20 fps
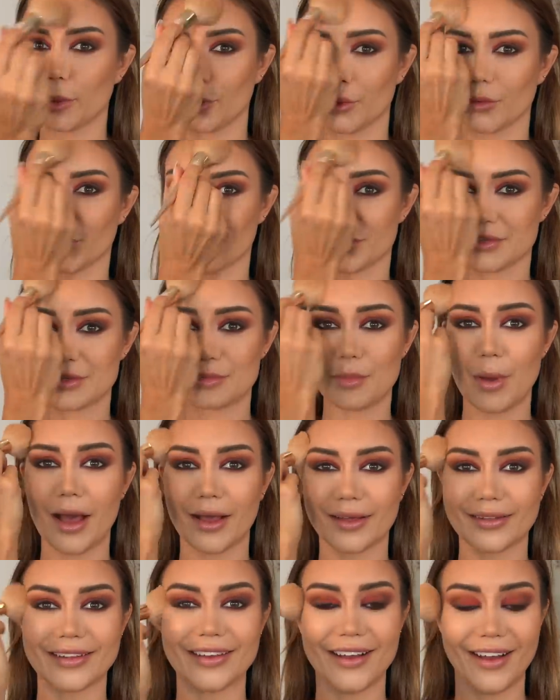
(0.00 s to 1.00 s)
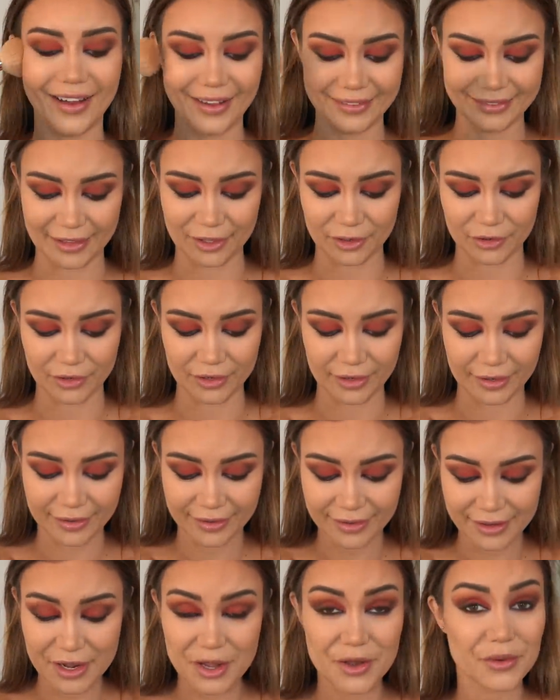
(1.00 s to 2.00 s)
put all sparkly highlighter on
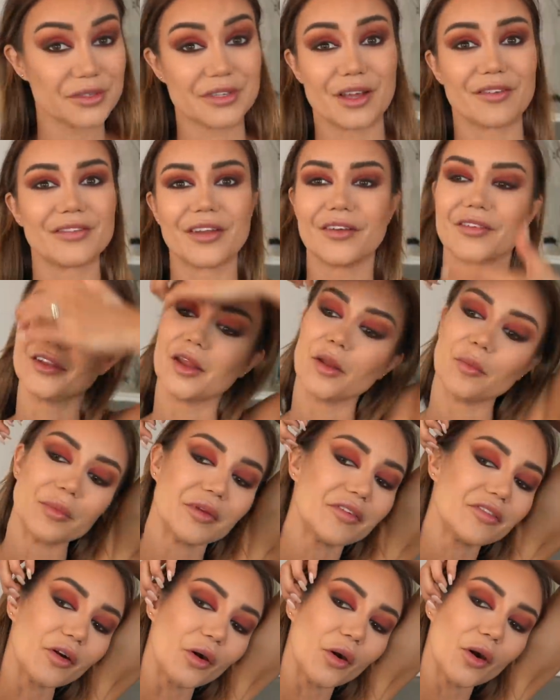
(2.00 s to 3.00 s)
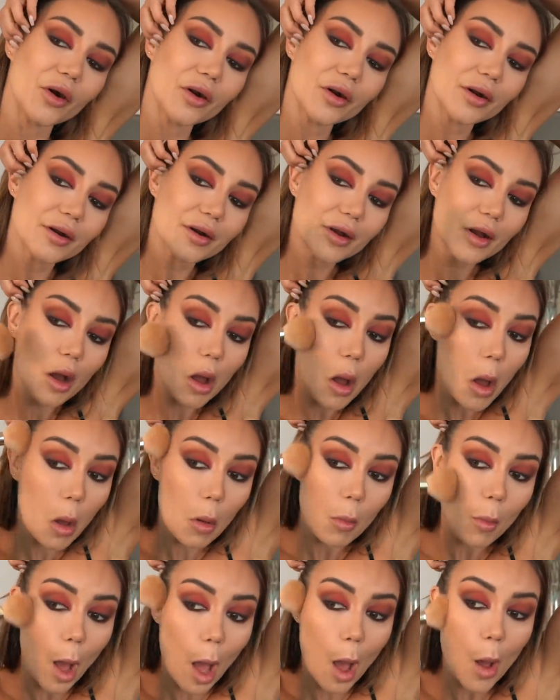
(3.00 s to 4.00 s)
it, which I've never done before,
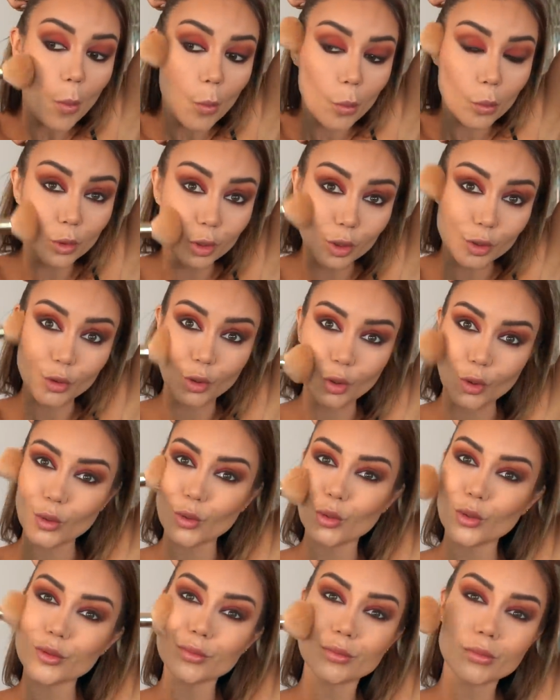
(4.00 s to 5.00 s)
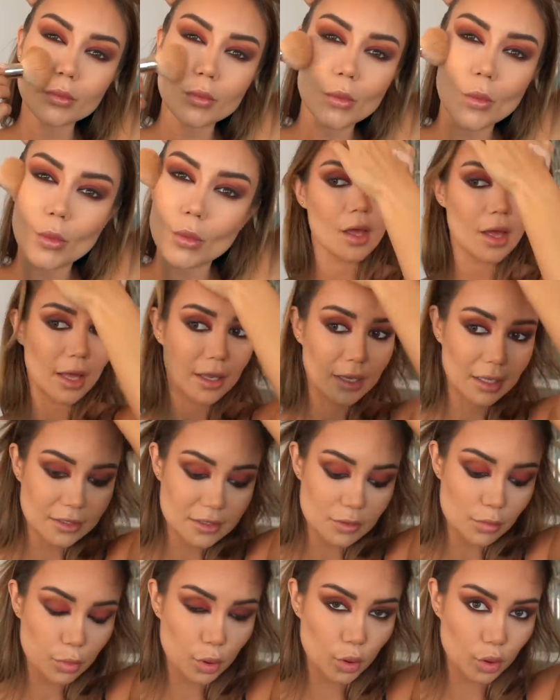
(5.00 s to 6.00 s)
but look cool. I
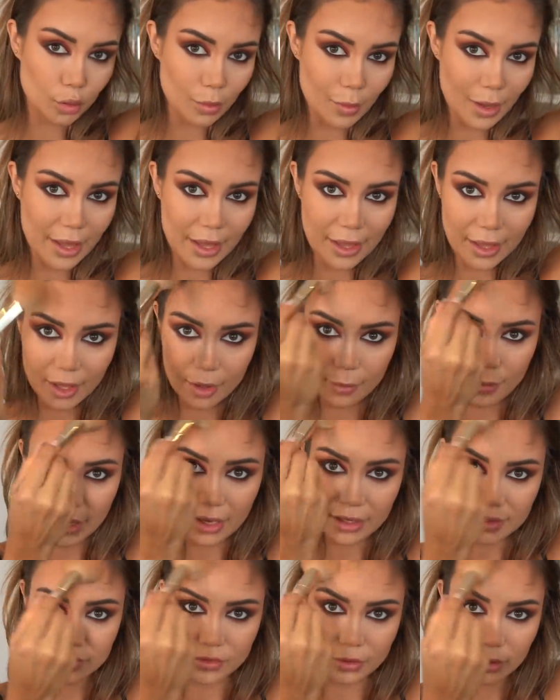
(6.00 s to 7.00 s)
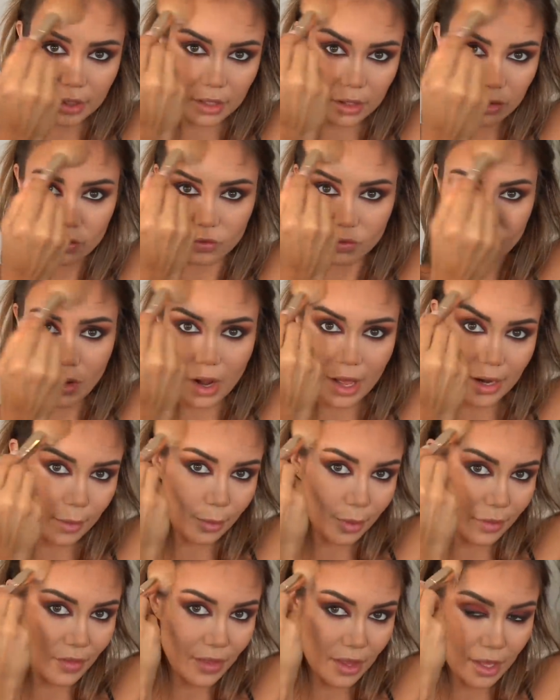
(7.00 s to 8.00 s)
like to pull my hair back so I get it right
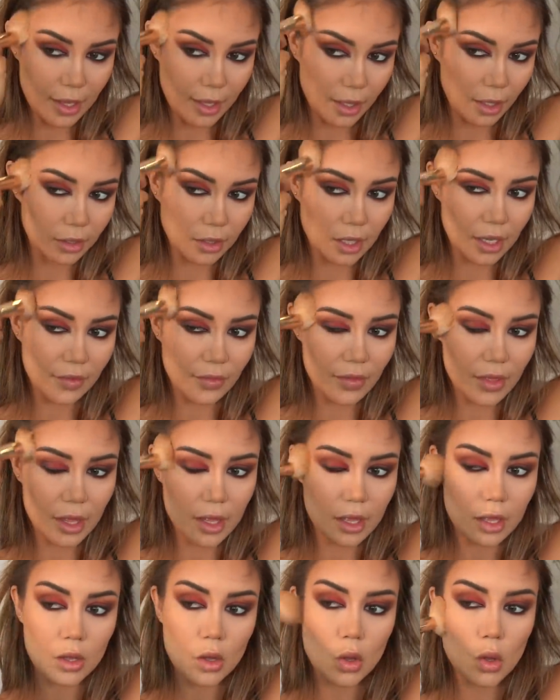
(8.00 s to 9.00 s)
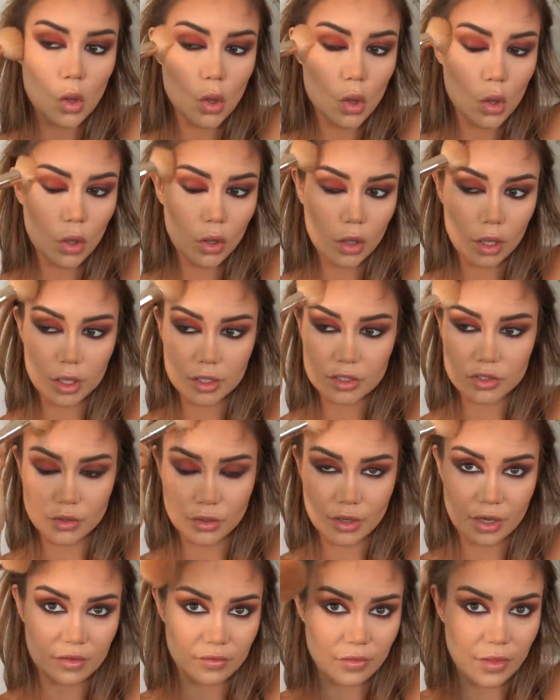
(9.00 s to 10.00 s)
up in the hairline there and
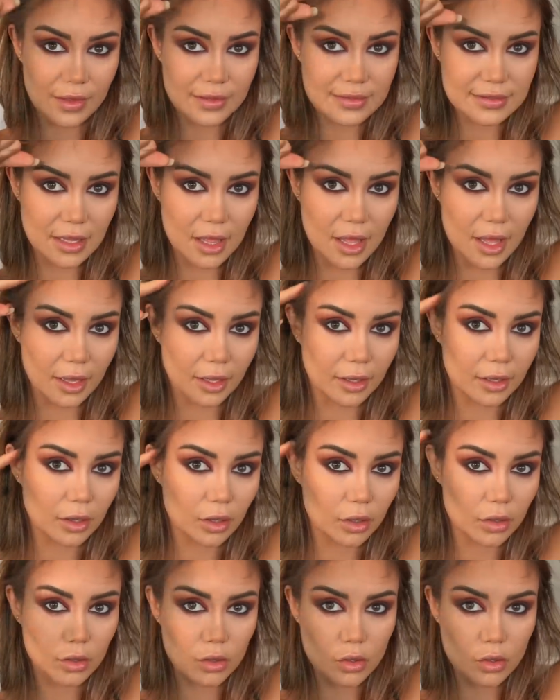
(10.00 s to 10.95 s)
don't have this like